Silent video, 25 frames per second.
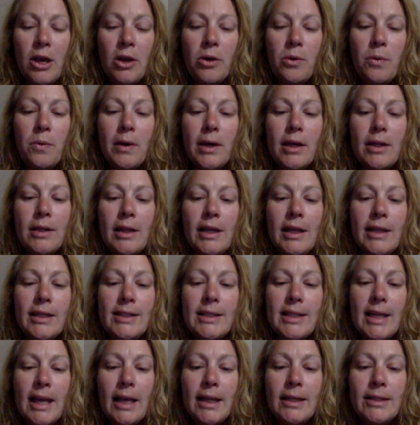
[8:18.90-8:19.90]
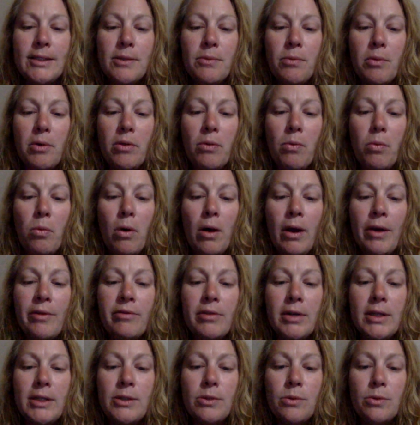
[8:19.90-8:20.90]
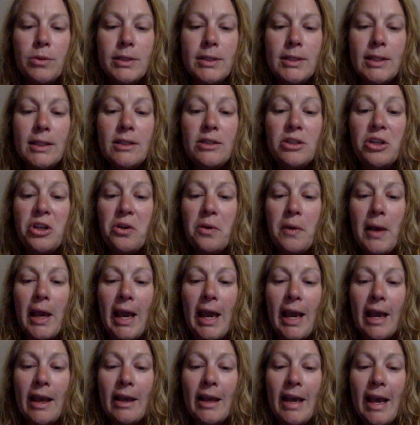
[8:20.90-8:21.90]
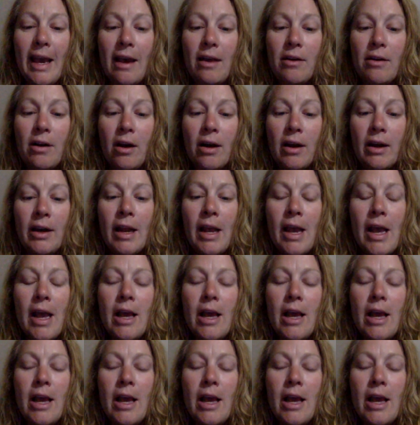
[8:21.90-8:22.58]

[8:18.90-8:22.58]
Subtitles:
Quickly assess with what resources you can count on